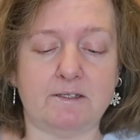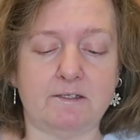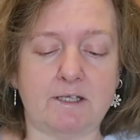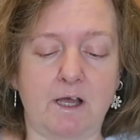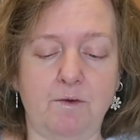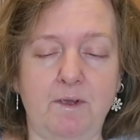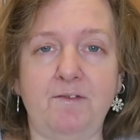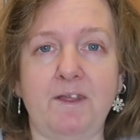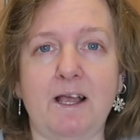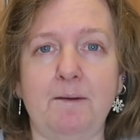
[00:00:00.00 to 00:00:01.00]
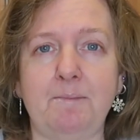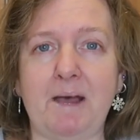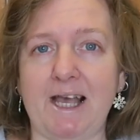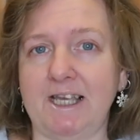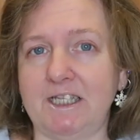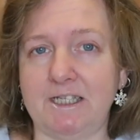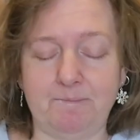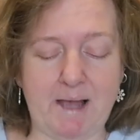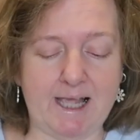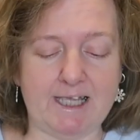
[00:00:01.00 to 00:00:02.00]
So if they come in
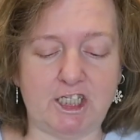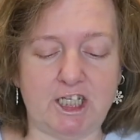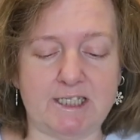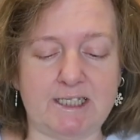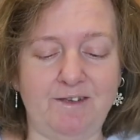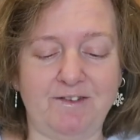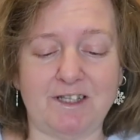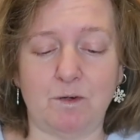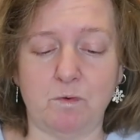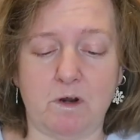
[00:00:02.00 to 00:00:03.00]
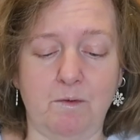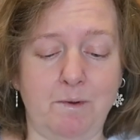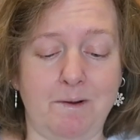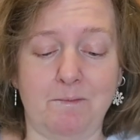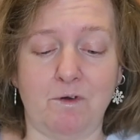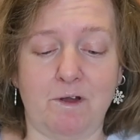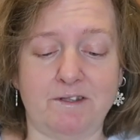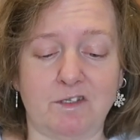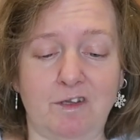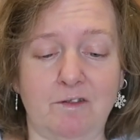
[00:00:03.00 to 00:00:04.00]
packages, if I don't want to open, I'm not
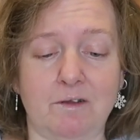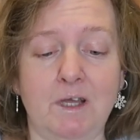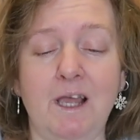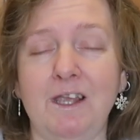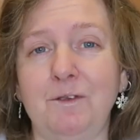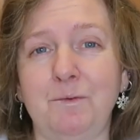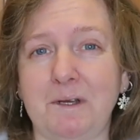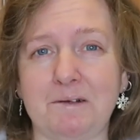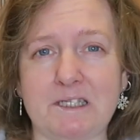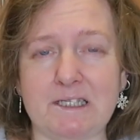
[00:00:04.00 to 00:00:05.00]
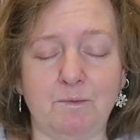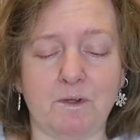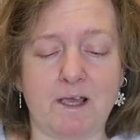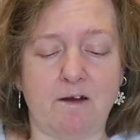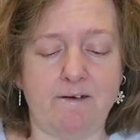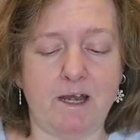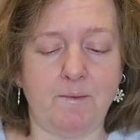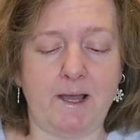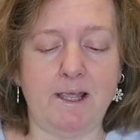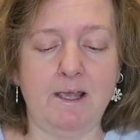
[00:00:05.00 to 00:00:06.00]
going to though. You'll be able to see what they are
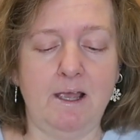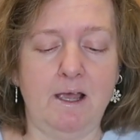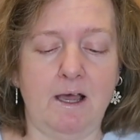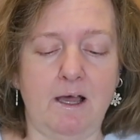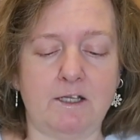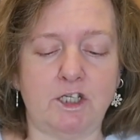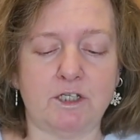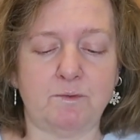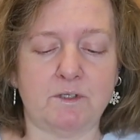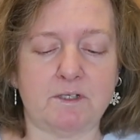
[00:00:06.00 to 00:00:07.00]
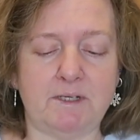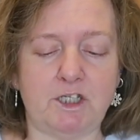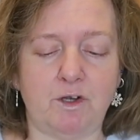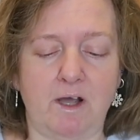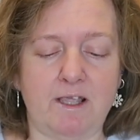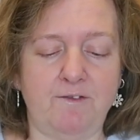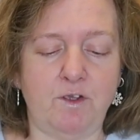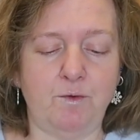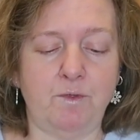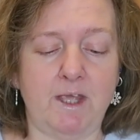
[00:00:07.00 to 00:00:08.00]
anyway. I just want to make sure I give
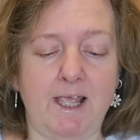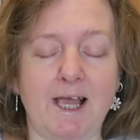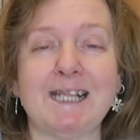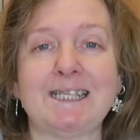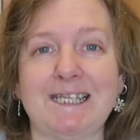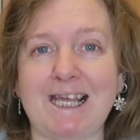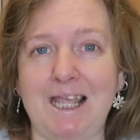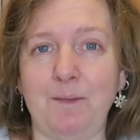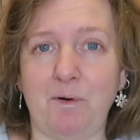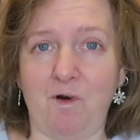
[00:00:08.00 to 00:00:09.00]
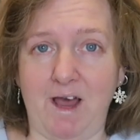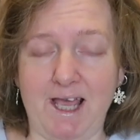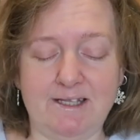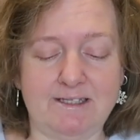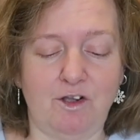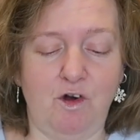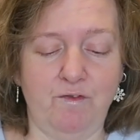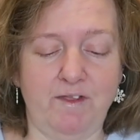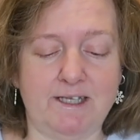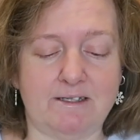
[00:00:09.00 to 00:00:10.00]
you the today price
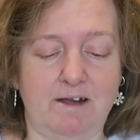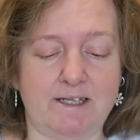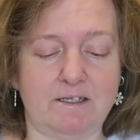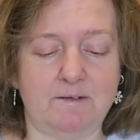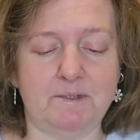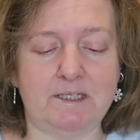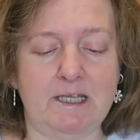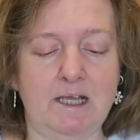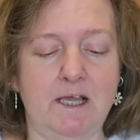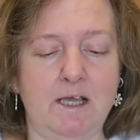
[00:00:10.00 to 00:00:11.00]
on these items.